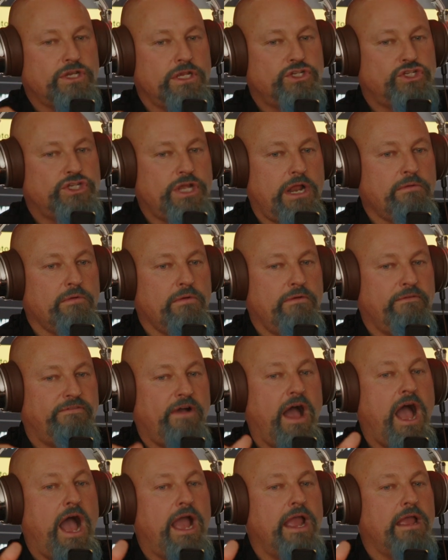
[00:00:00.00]
a general
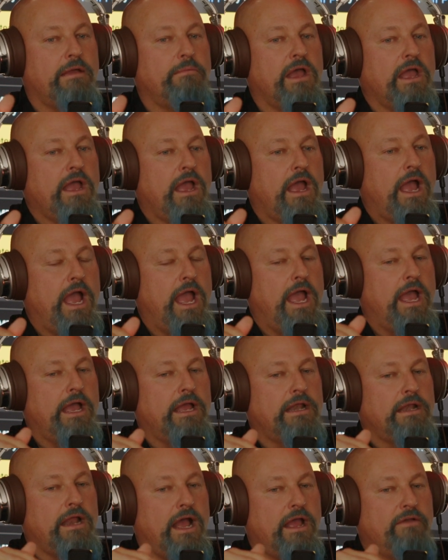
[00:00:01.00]
vibe,
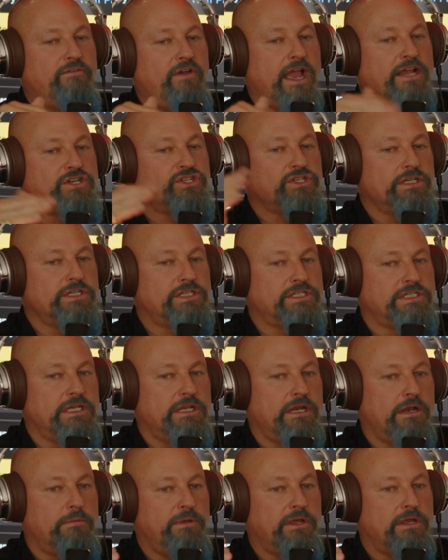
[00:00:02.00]
and I've actually
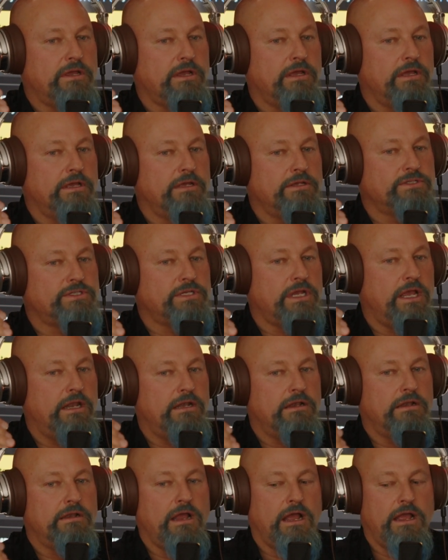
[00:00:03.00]
seen it because,
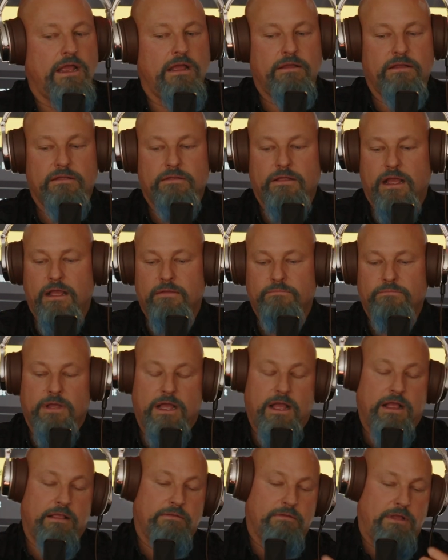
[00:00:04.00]
and
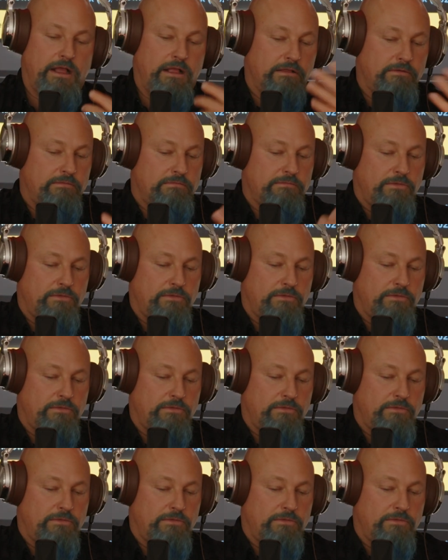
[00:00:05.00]
I'll